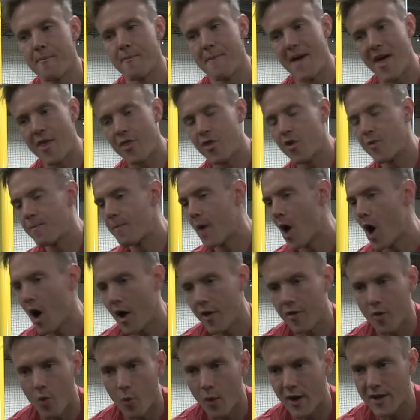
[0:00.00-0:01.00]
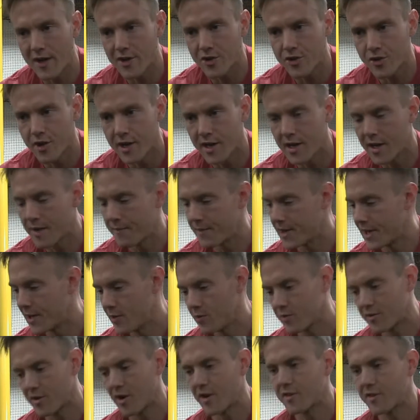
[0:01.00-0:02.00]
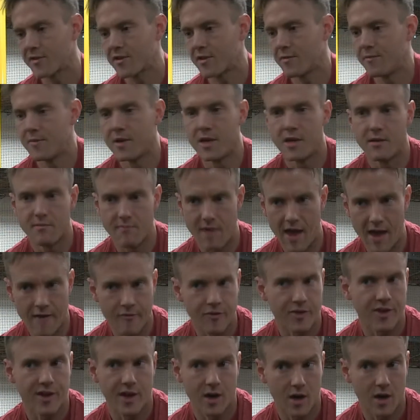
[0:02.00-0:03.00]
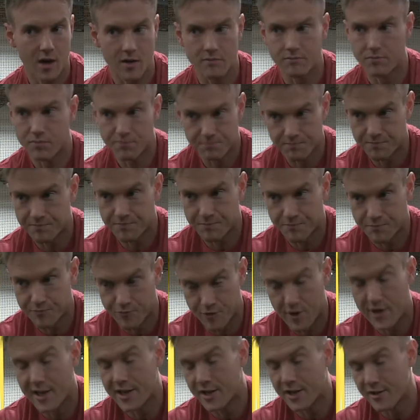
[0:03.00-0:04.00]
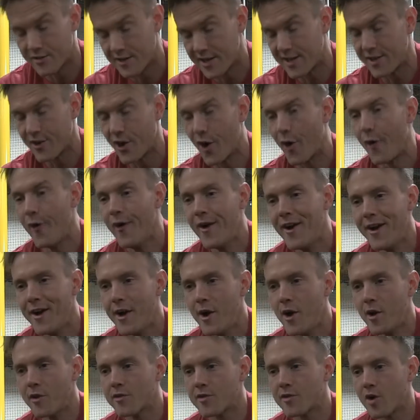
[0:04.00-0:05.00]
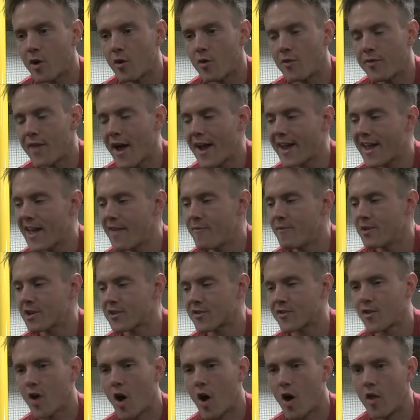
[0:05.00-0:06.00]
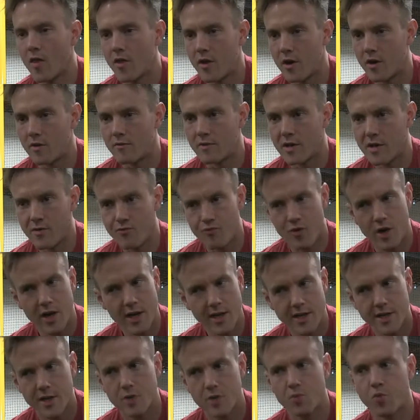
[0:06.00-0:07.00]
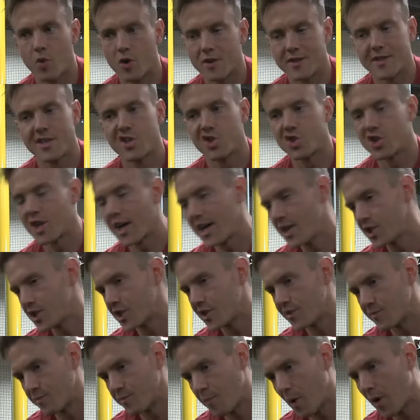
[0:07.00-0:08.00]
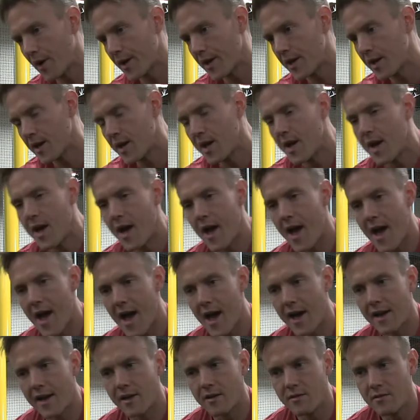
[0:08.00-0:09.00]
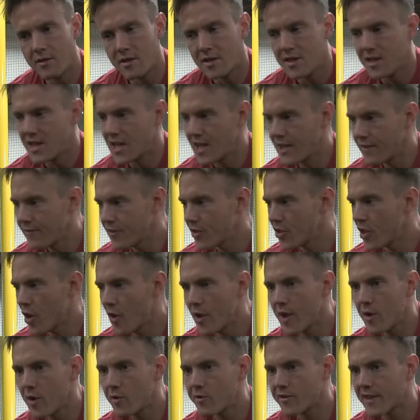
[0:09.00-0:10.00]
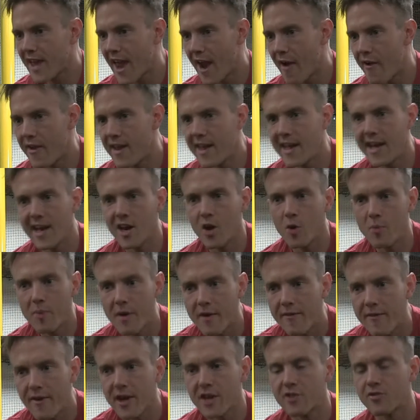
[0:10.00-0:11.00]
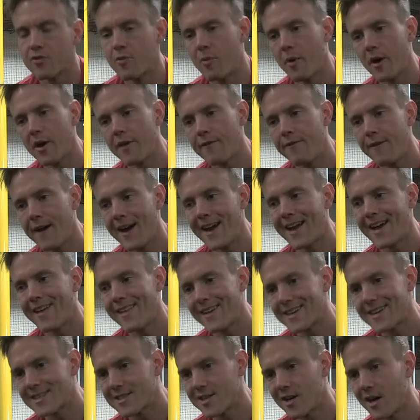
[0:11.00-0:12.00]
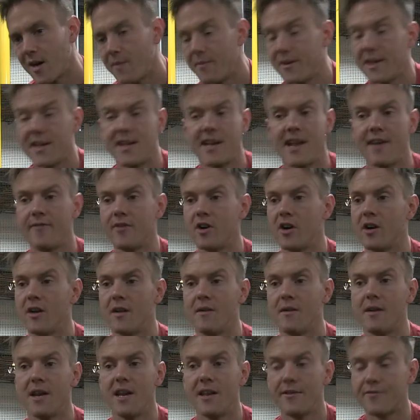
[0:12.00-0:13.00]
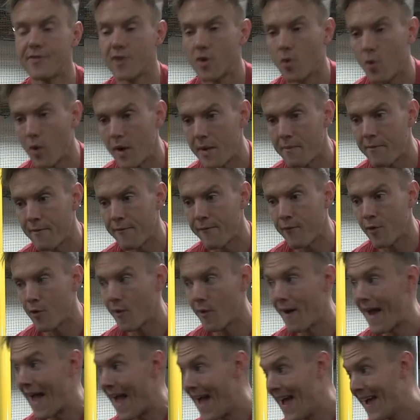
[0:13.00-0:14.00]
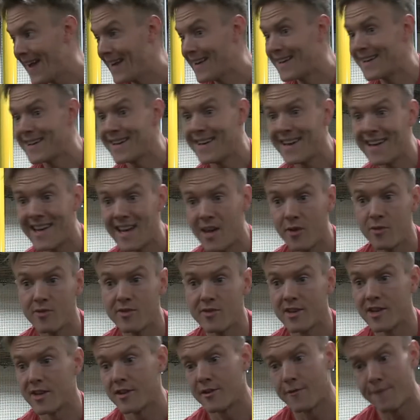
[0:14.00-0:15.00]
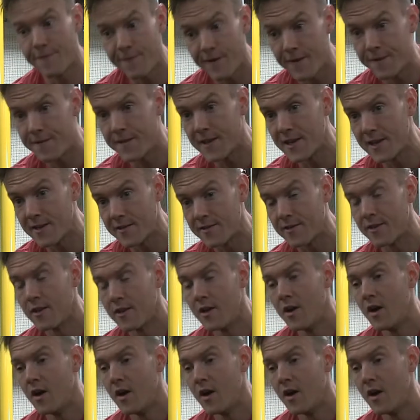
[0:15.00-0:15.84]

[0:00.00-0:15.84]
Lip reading: method behind the weight training. I mean, he was asking me everything I really did know. So that gave me a sign that he really did want to change his body. And even though he was carrying a little bit of extra body fat at that time, he had never lifted a weight before, and he was in his 50s,